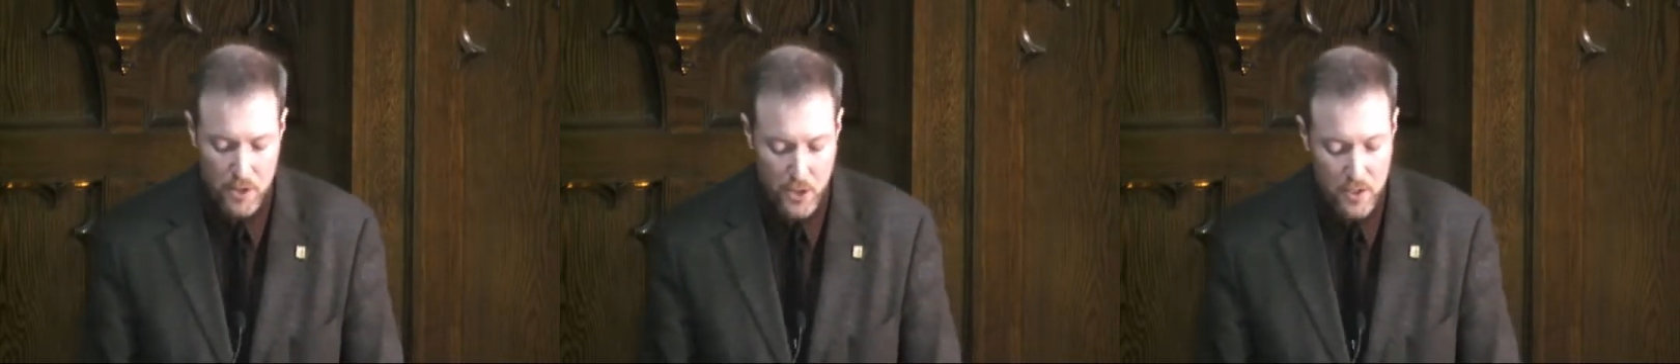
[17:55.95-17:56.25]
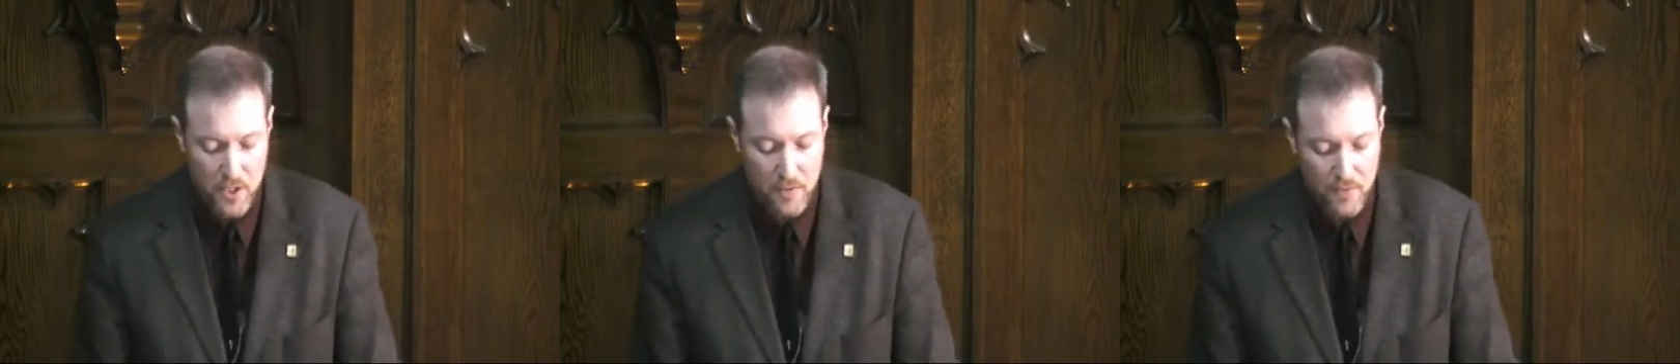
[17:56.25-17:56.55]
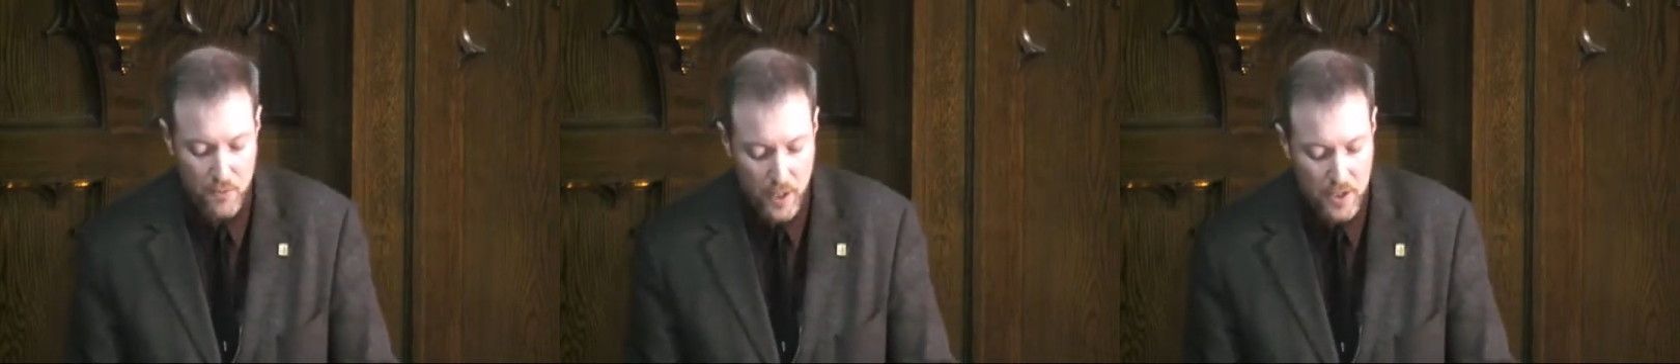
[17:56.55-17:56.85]

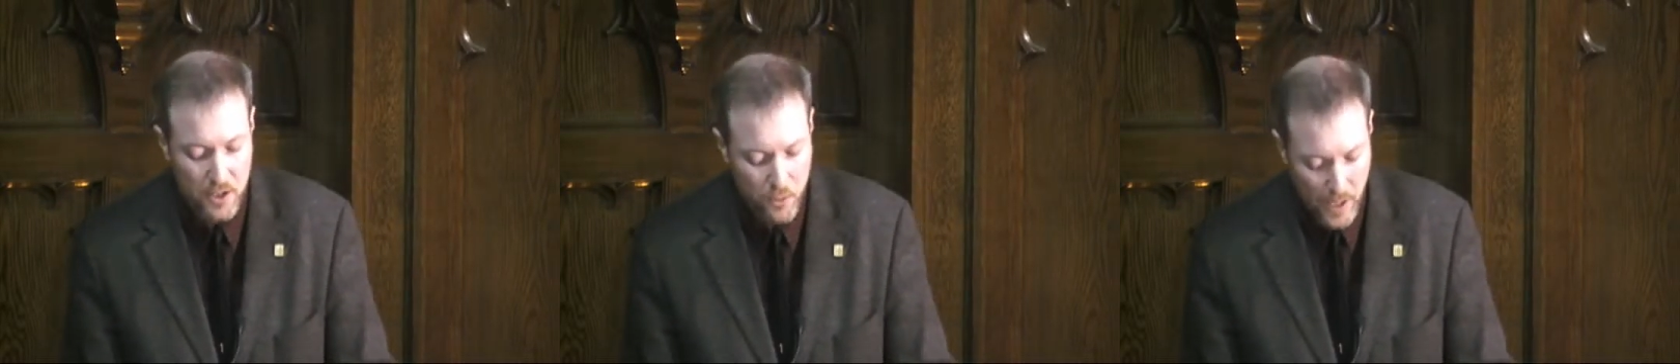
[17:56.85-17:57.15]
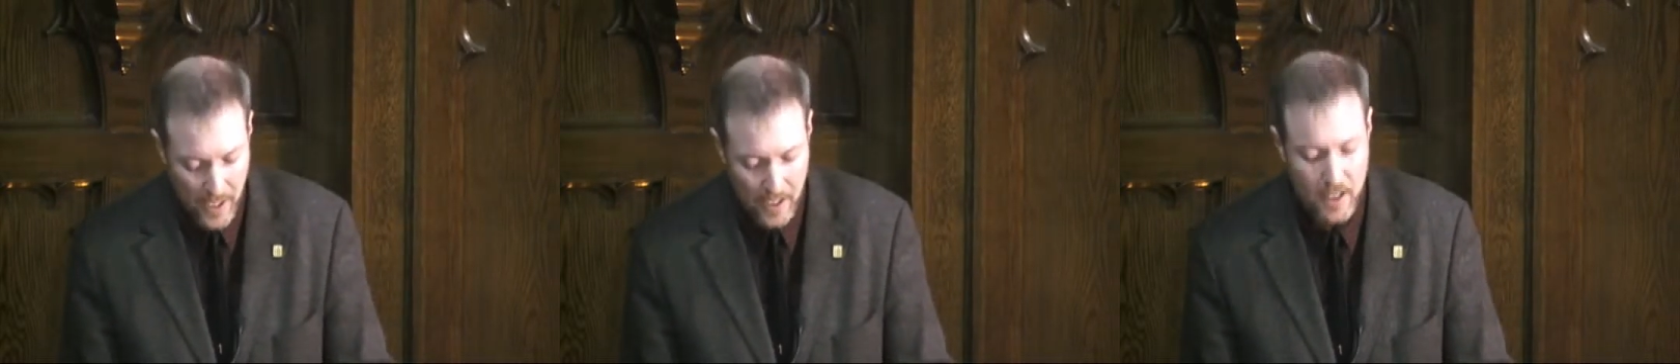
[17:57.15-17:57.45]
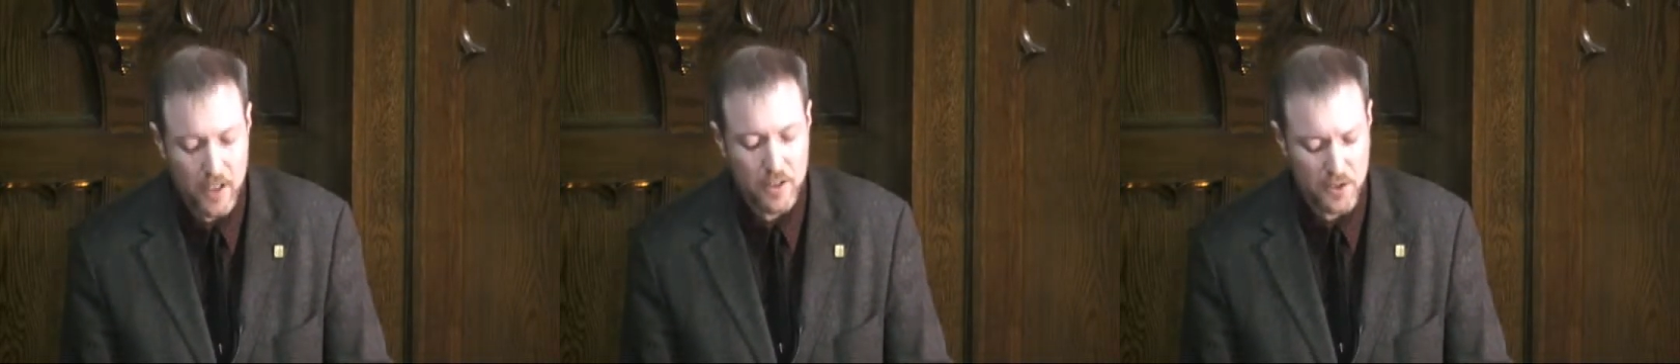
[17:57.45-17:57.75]
Joseph went
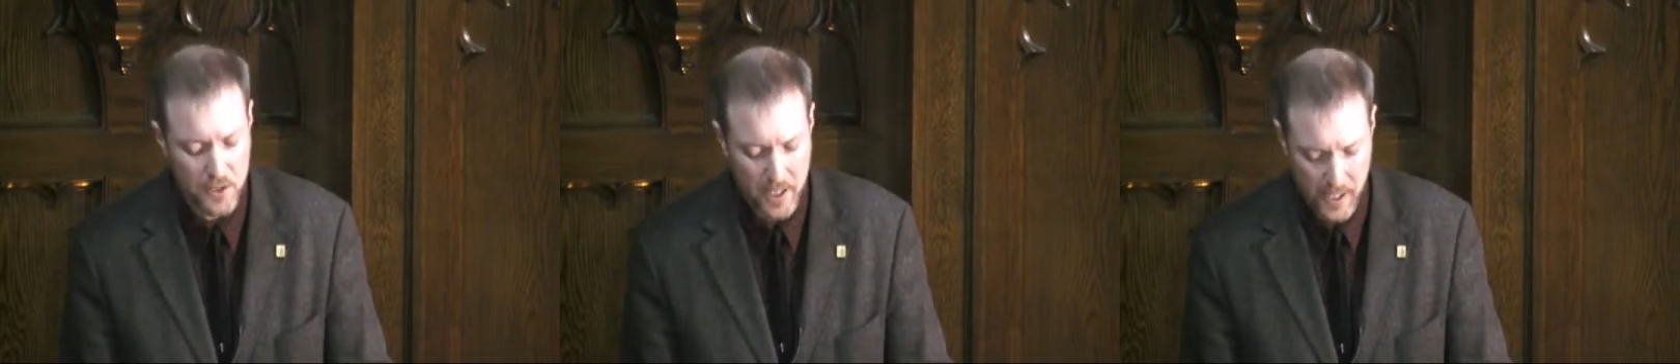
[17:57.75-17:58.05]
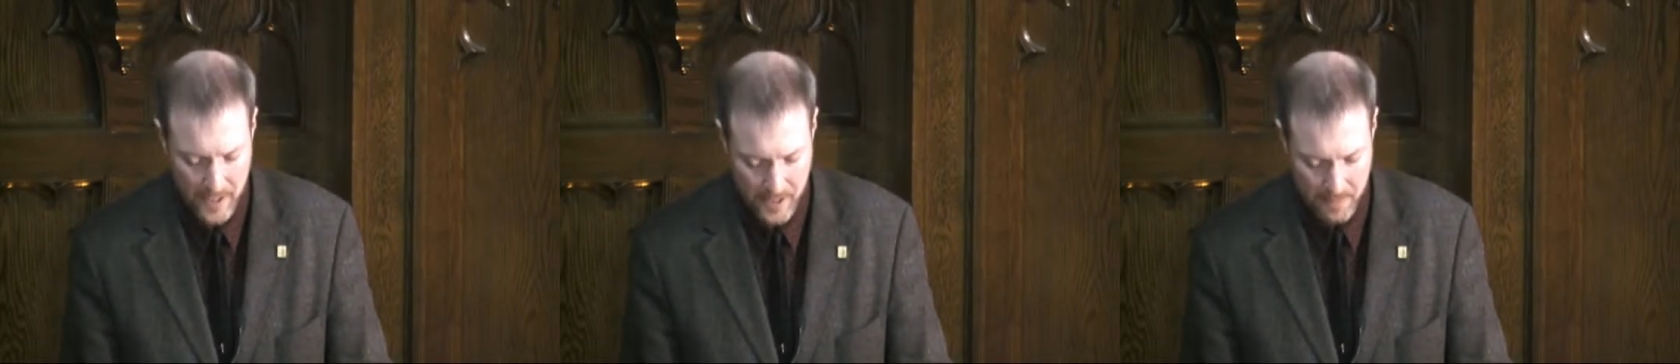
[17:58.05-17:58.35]
away to die.